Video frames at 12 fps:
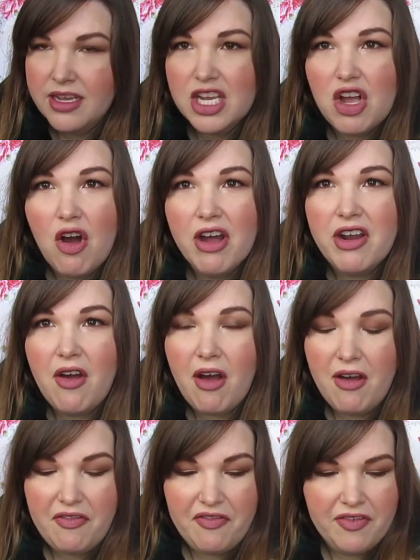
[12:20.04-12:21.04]
gone
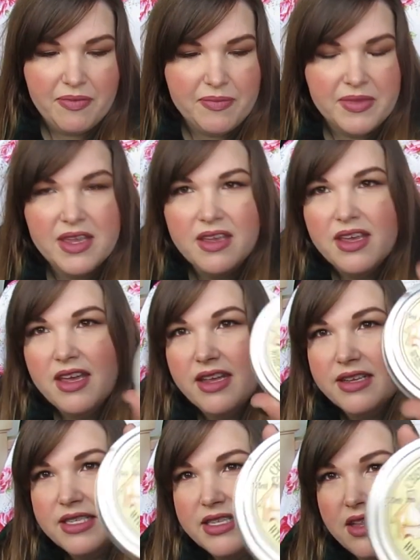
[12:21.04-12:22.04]
off, is the